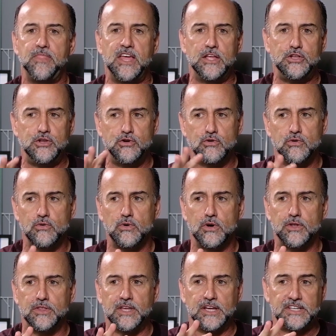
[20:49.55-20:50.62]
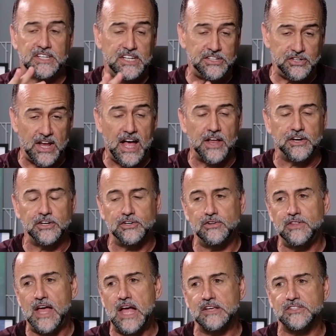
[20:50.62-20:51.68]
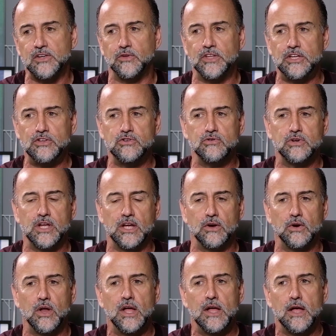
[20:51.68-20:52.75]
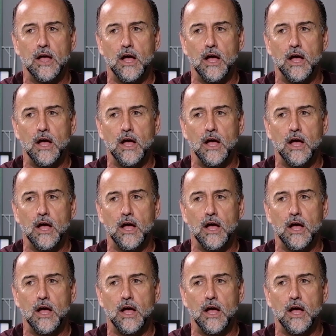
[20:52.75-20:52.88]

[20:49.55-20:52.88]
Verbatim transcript: that you that teach you how to do that so that you can